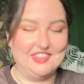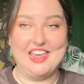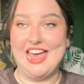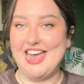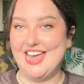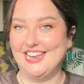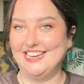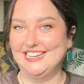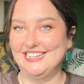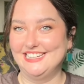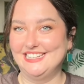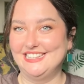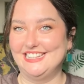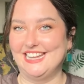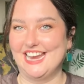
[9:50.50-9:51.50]
then
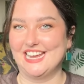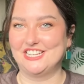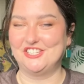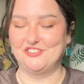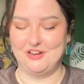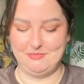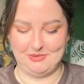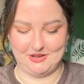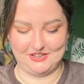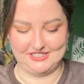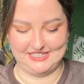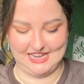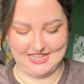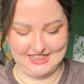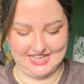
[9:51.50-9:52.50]
The next three books
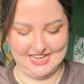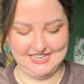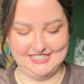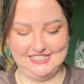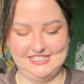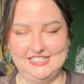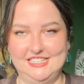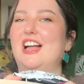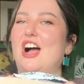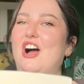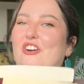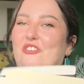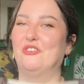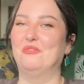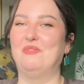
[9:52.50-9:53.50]
in this
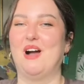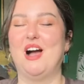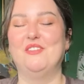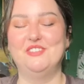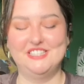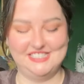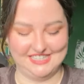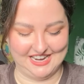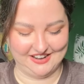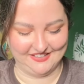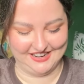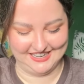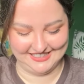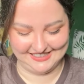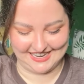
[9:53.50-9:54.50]
are all part of a
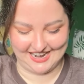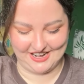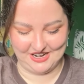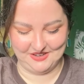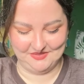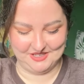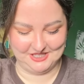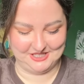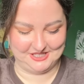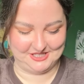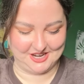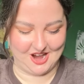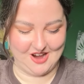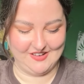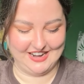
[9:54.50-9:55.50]
series and I'm
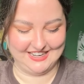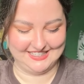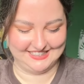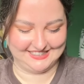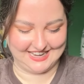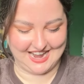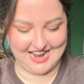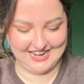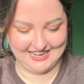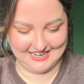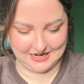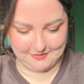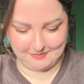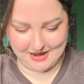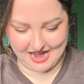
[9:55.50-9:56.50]
so excited
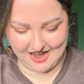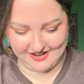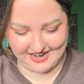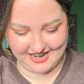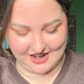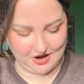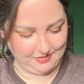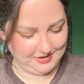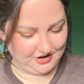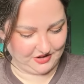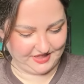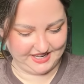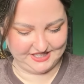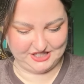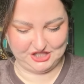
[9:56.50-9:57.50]
about it. Oh my God,
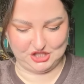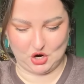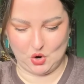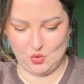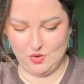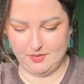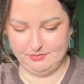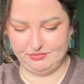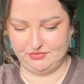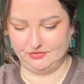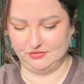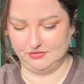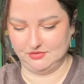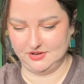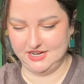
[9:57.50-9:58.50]
they're so
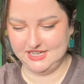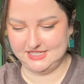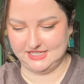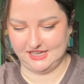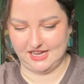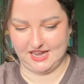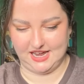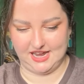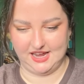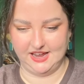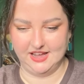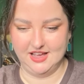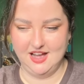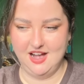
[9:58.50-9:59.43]
pretty.